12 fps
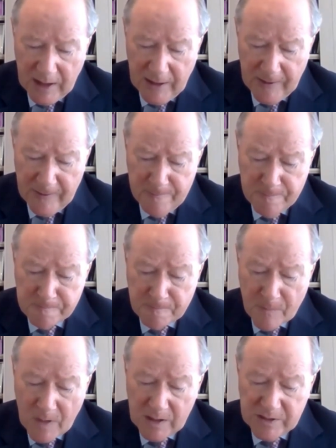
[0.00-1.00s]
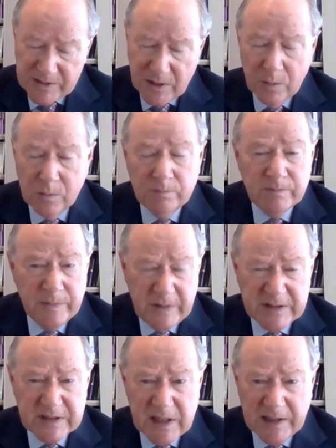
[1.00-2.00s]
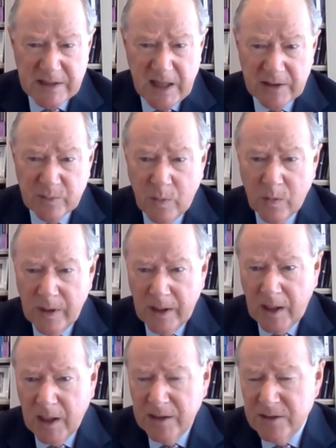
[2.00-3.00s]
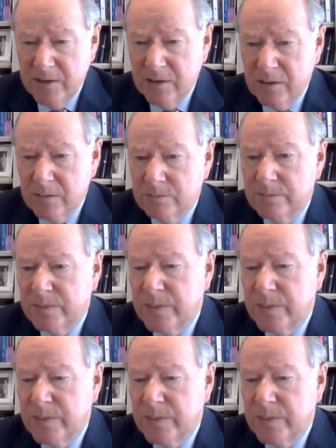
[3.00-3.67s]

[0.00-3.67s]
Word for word: Um, so there's a slight health warning and your